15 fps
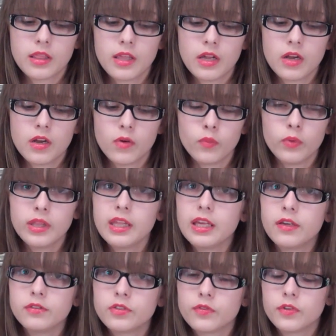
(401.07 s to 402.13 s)
They're
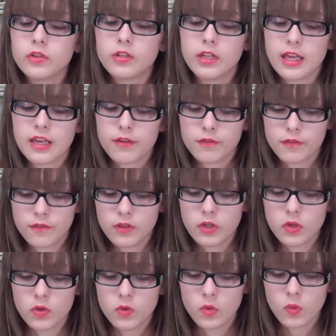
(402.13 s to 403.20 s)
really useful if
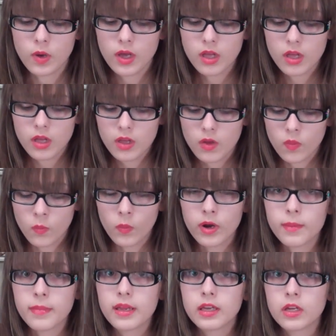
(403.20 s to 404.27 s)
you
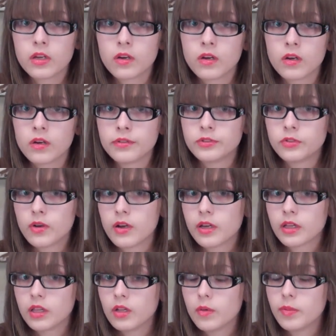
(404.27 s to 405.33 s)
want to make your
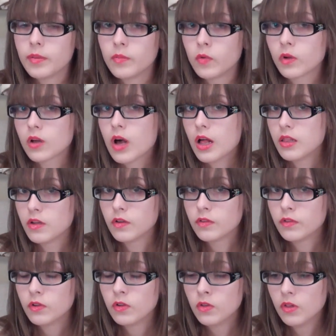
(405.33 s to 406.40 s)
drawing a little bit more
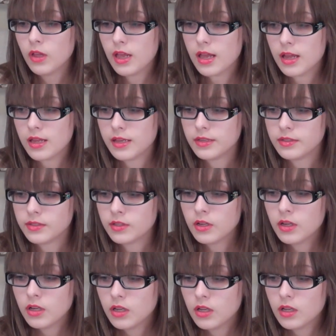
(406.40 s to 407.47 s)
colorful, and
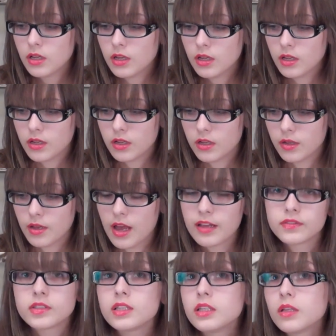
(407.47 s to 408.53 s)

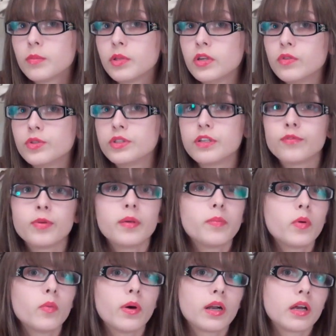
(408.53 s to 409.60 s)
I've seen them used if
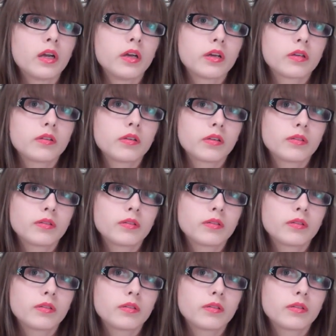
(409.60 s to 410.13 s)
people want to